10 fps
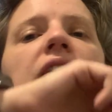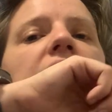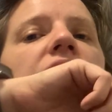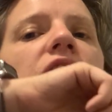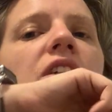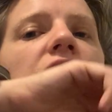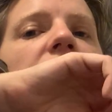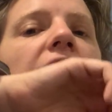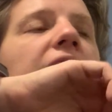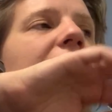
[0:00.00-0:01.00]
lifting your
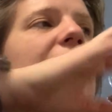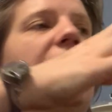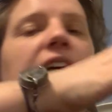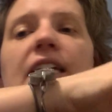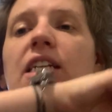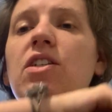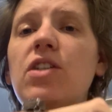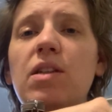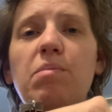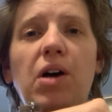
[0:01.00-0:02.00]
violin into
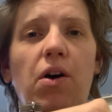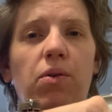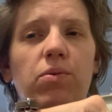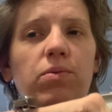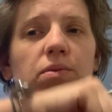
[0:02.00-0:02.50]
the bow,